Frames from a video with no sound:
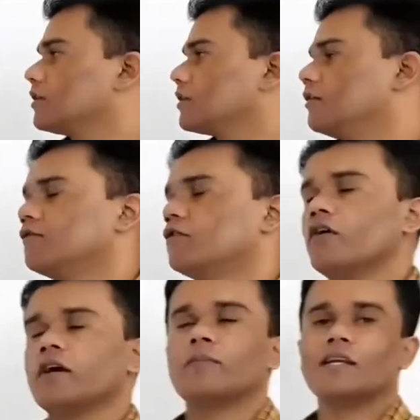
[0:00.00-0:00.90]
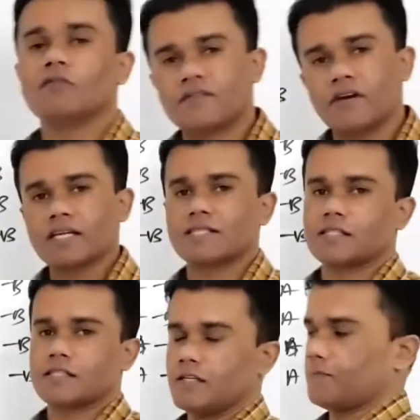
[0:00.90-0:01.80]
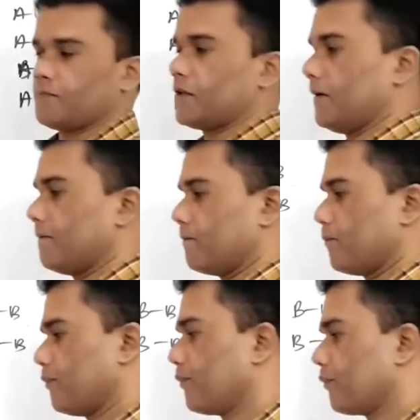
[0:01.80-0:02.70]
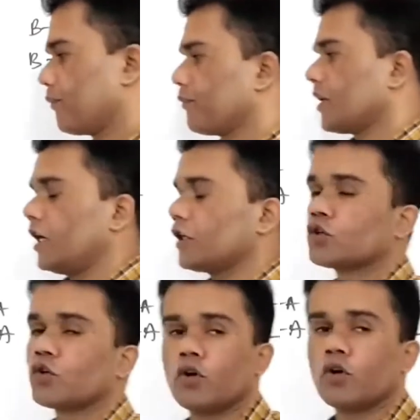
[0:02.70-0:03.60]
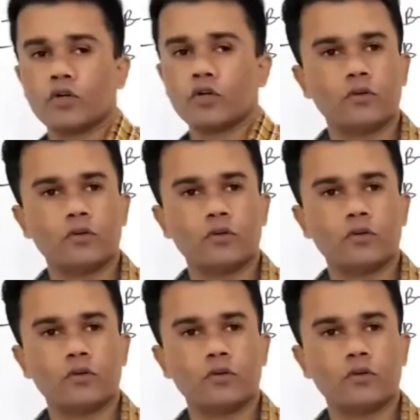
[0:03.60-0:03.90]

4 AB new attractions are there. I told you when you